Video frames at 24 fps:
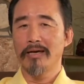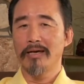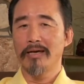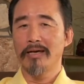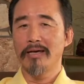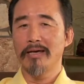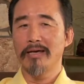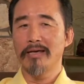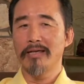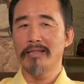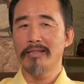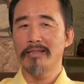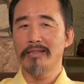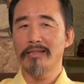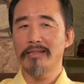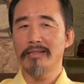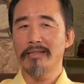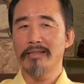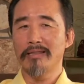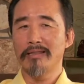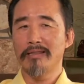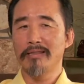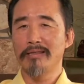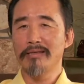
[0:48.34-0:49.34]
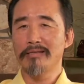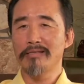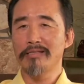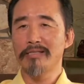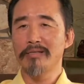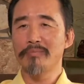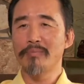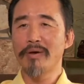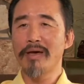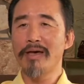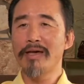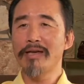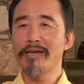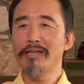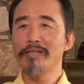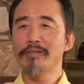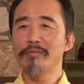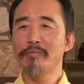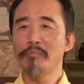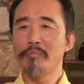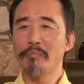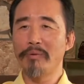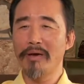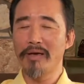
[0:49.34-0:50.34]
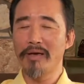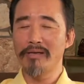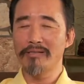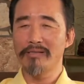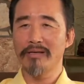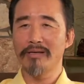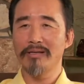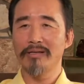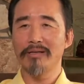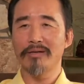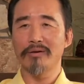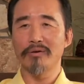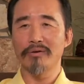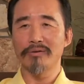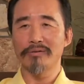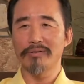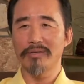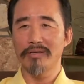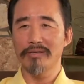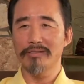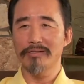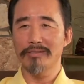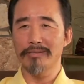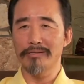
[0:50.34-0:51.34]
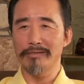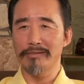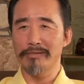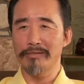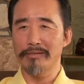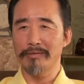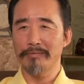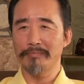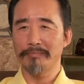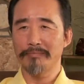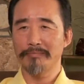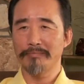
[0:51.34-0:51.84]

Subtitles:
And this remained basically consistent.